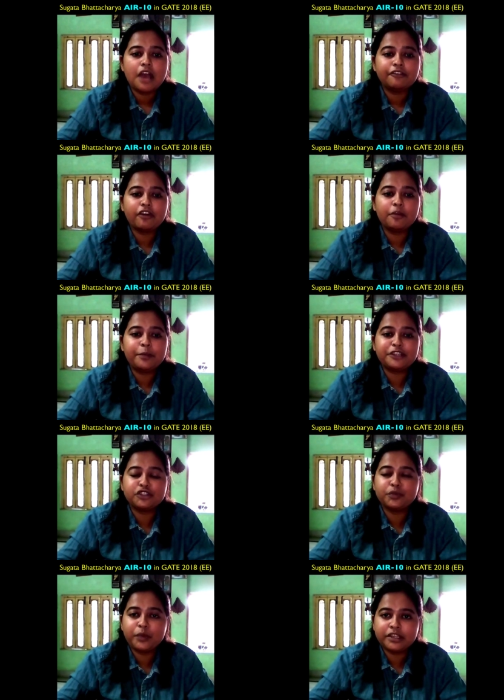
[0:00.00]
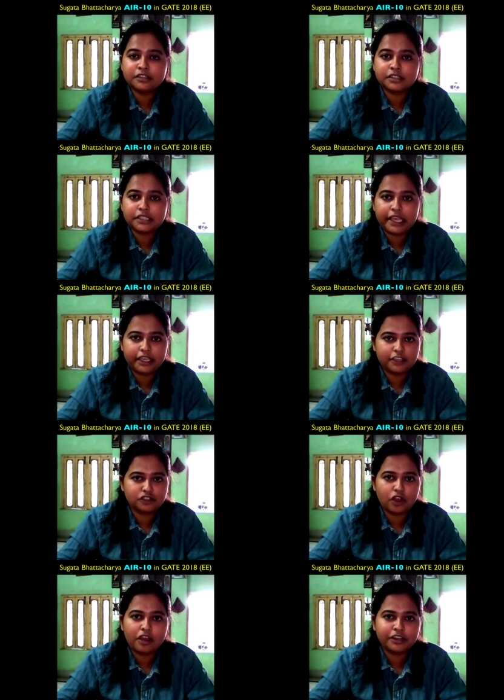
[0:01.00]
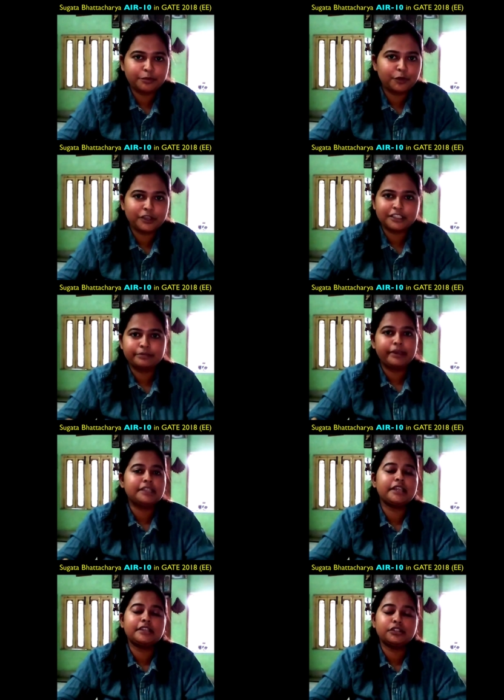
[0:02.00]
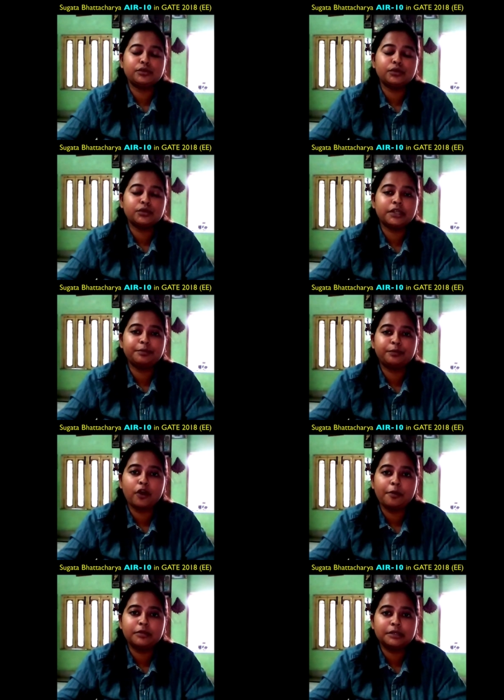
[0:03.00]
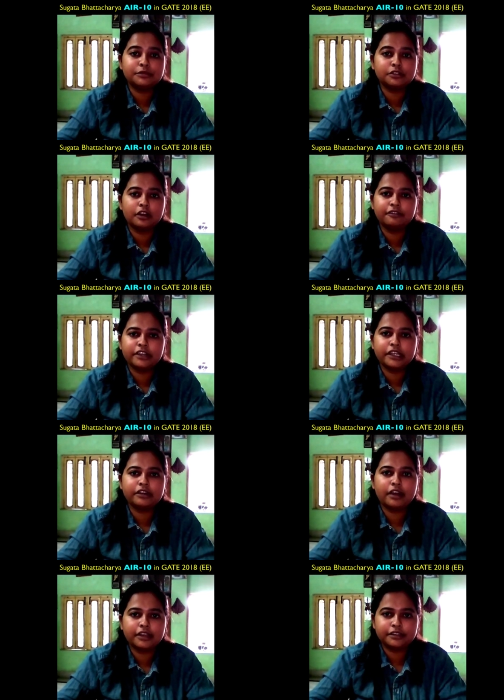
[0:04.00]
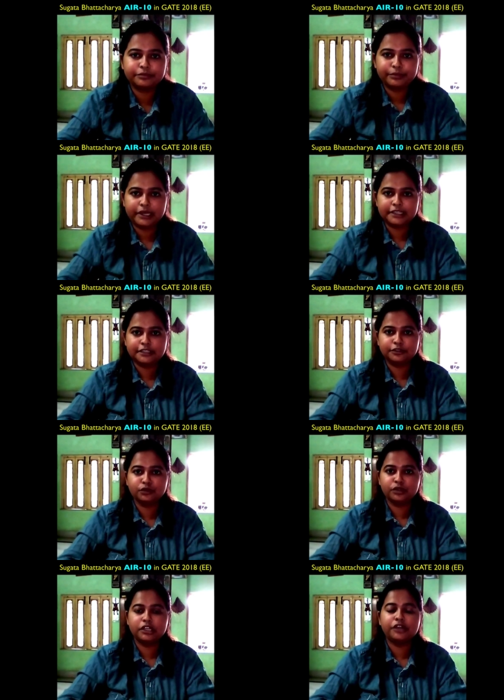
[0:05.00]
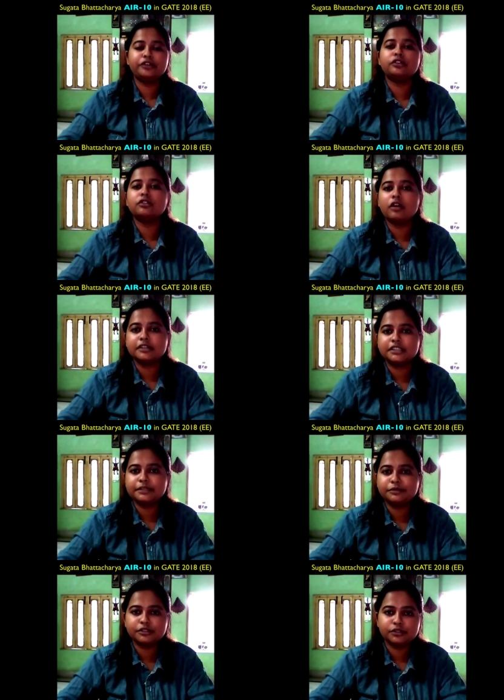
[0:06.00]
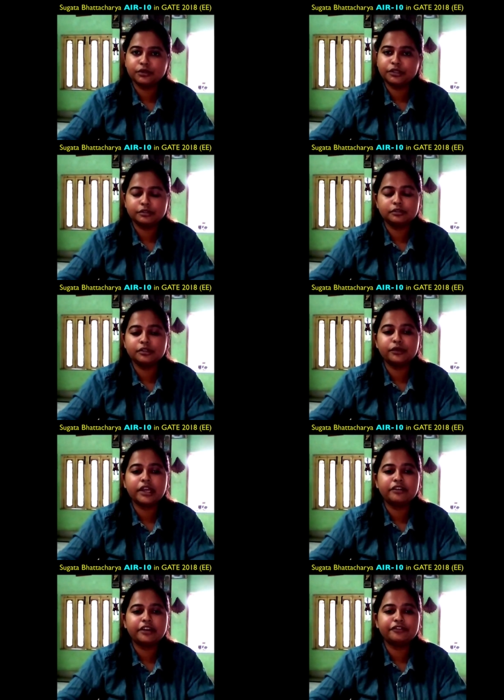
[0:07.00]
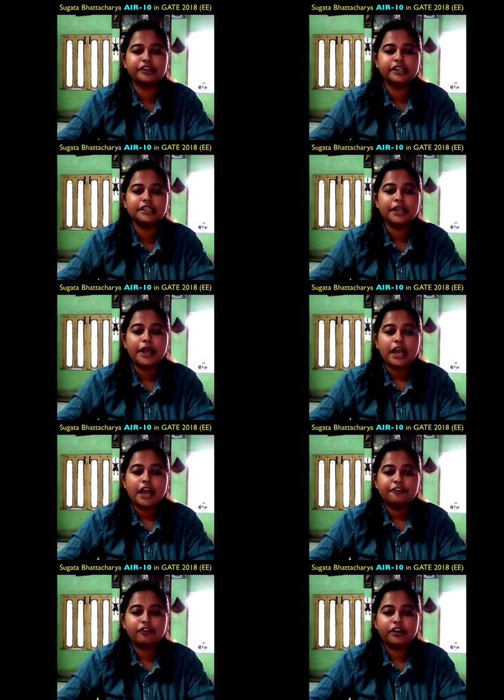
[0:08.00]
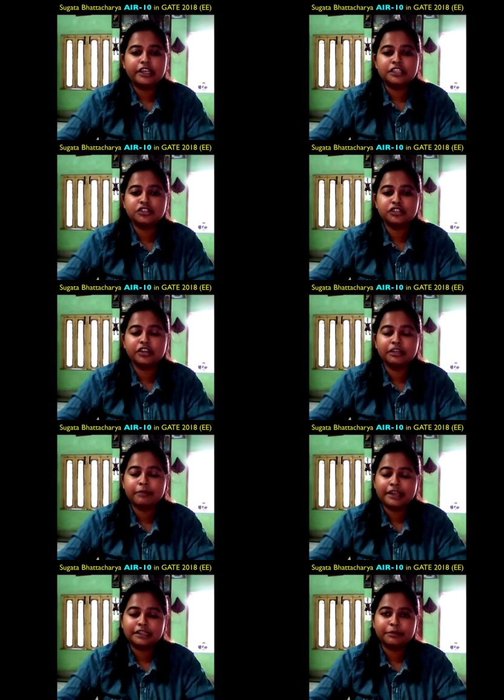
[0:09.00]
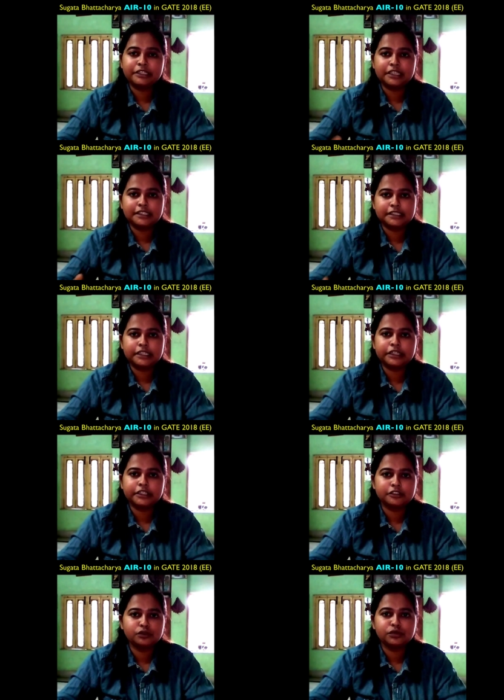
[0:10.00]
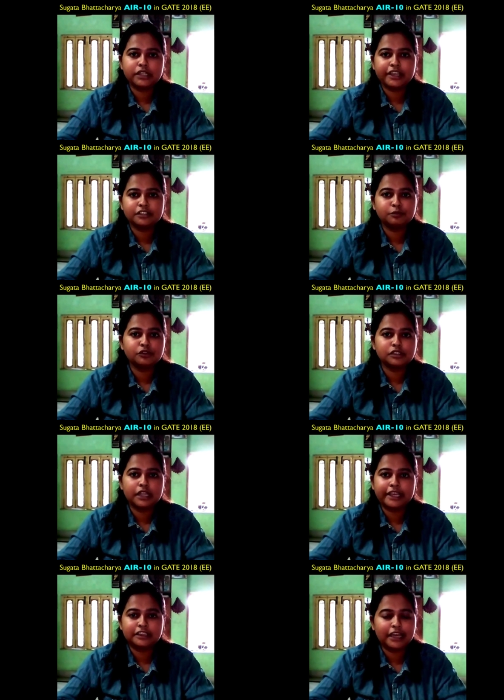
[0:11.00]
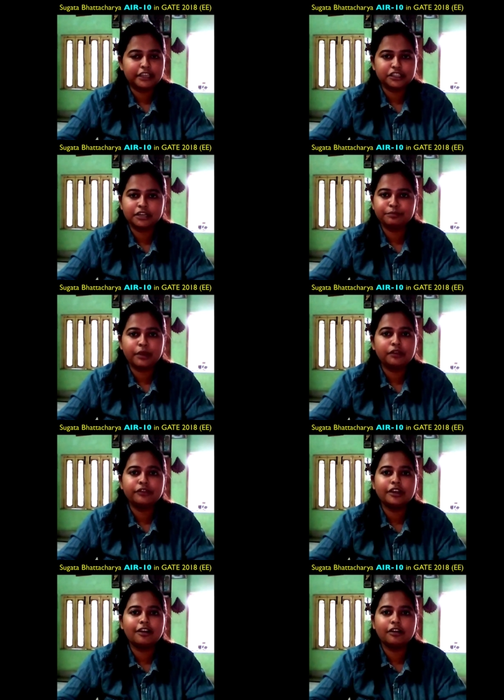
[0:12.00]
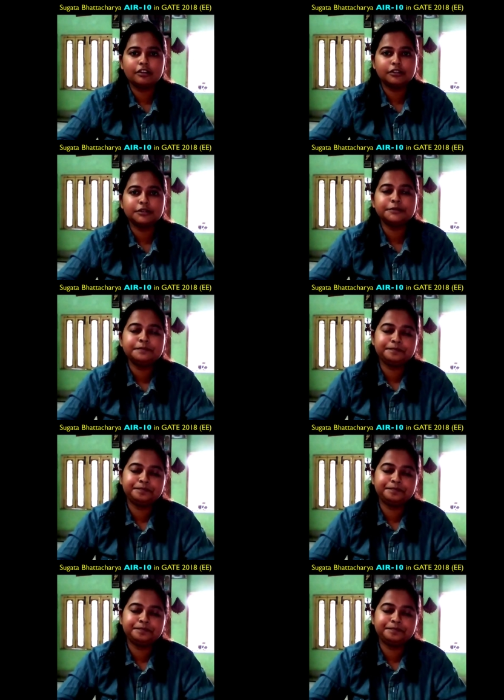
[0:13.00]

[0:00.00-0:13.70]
For measurements, A K Shahani book is best. As you know, the problems solved here are the best to clear your concepts, so you can refer it. For engineering mathematics, there are two textbooks like Dash and Pal, we all know,